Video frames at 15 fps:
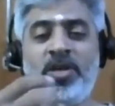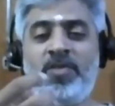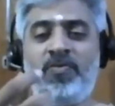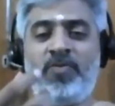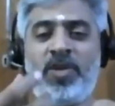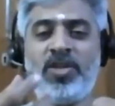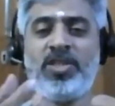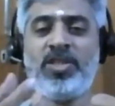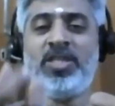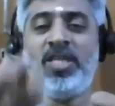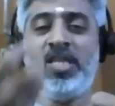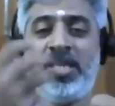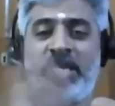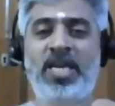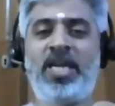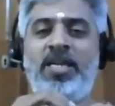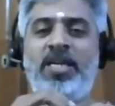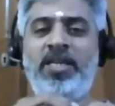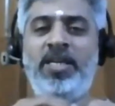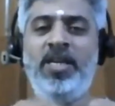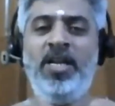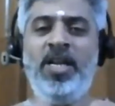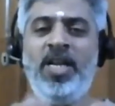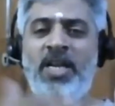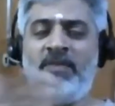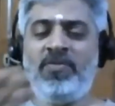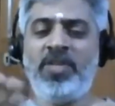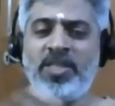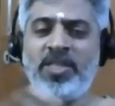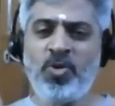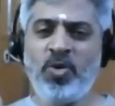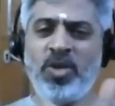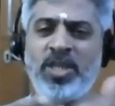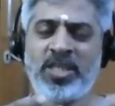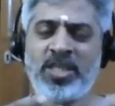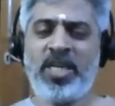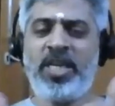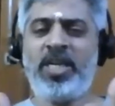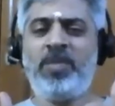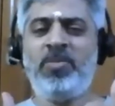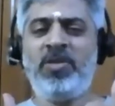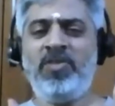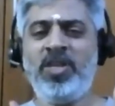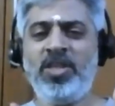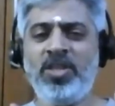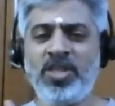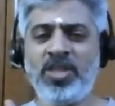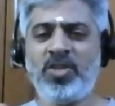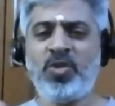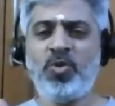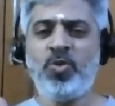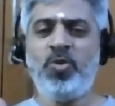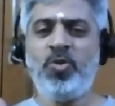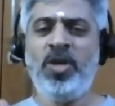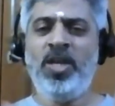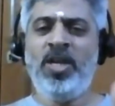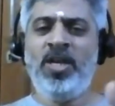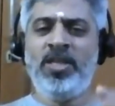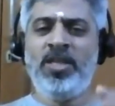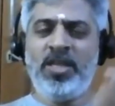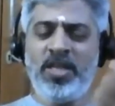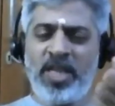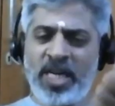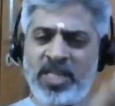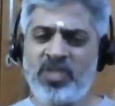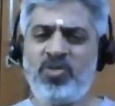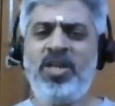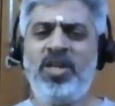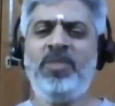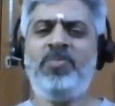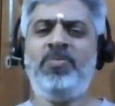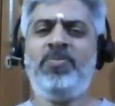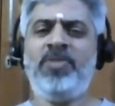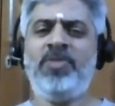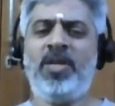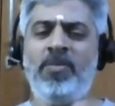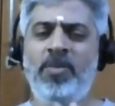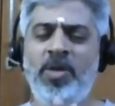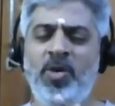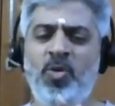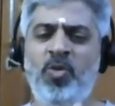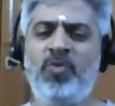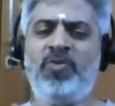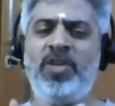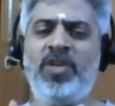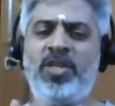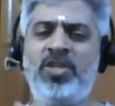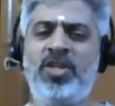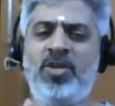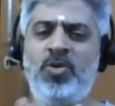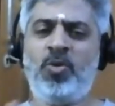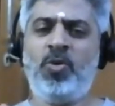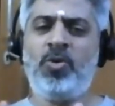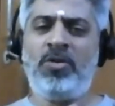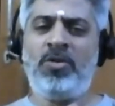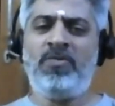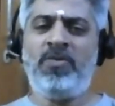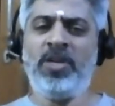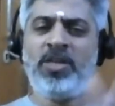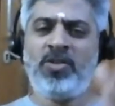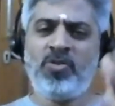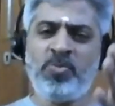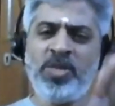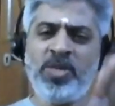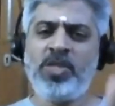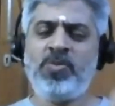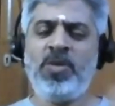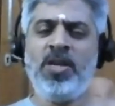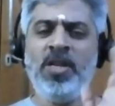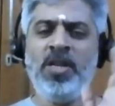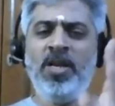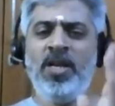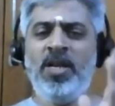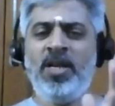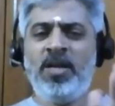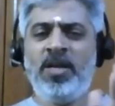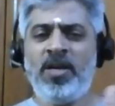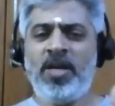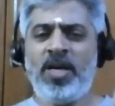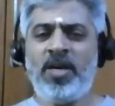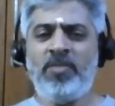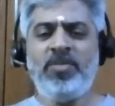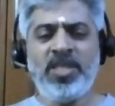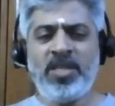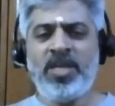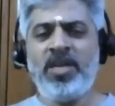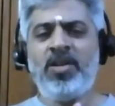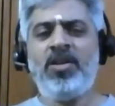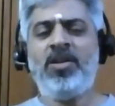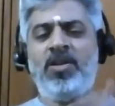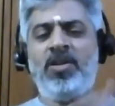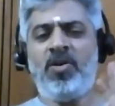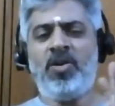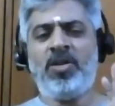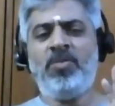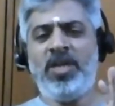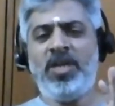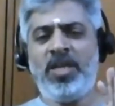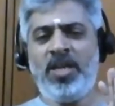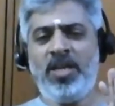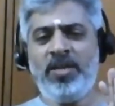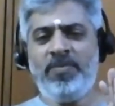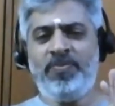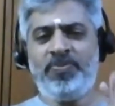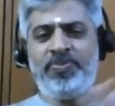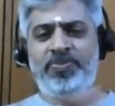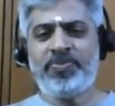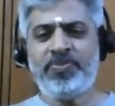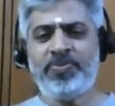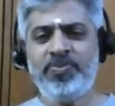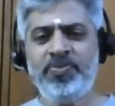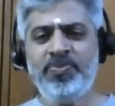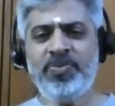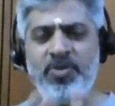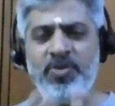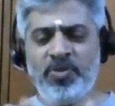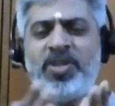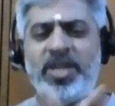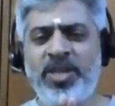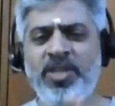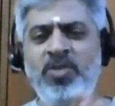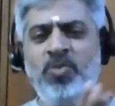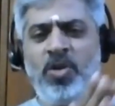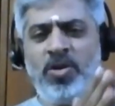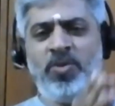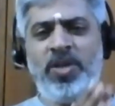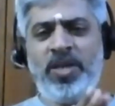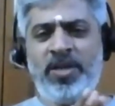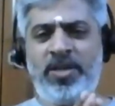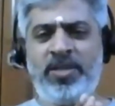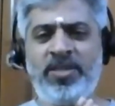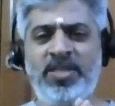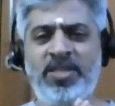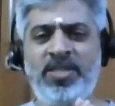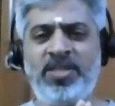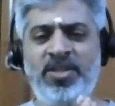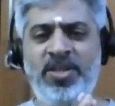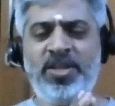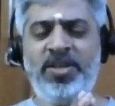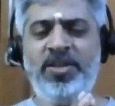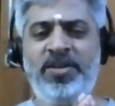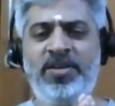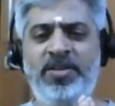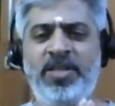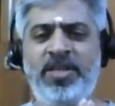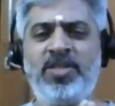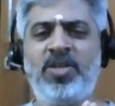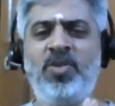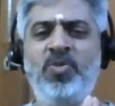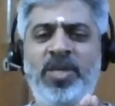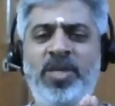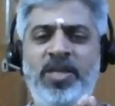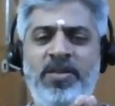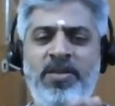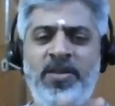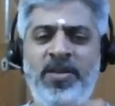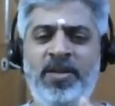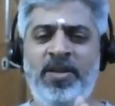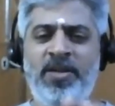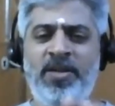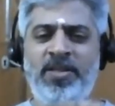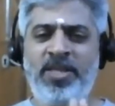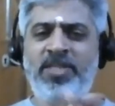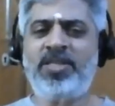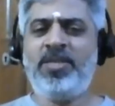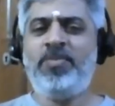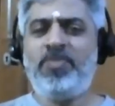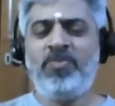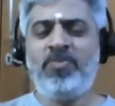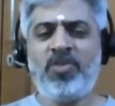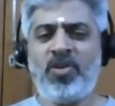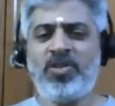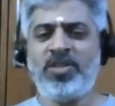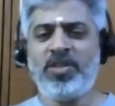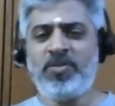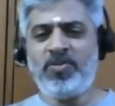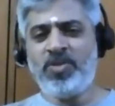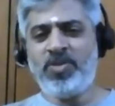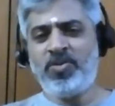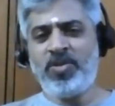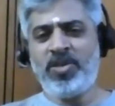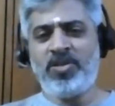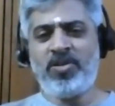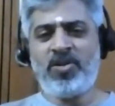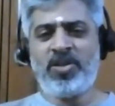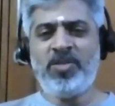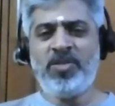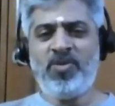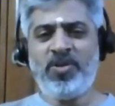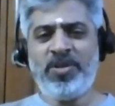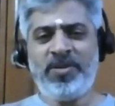functions in reality. If there is no disconnect between these two, then naturally there will be no friction, no conflict. Peace will be there automatically. So that is what we are suggesting here. That's how we can. That's the concept which we are talking about